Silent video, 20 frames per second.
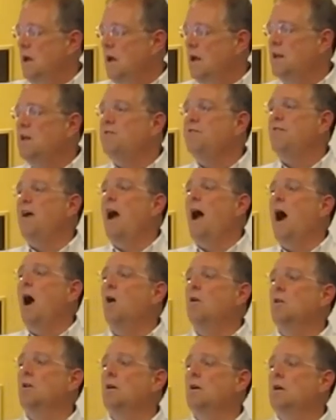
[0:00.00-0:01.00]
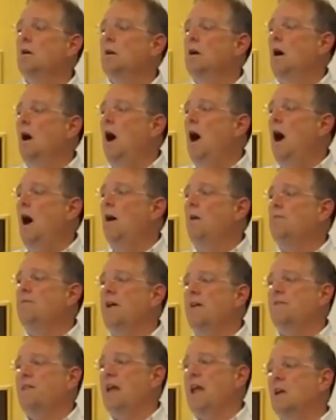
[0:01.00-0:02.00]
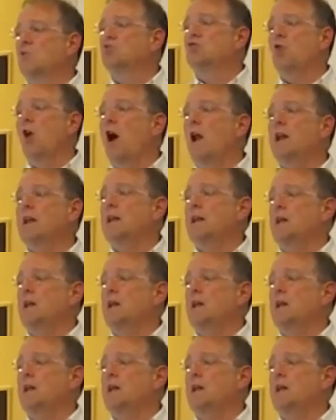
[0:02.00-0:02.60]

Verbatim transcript: And he found um, that they had chronic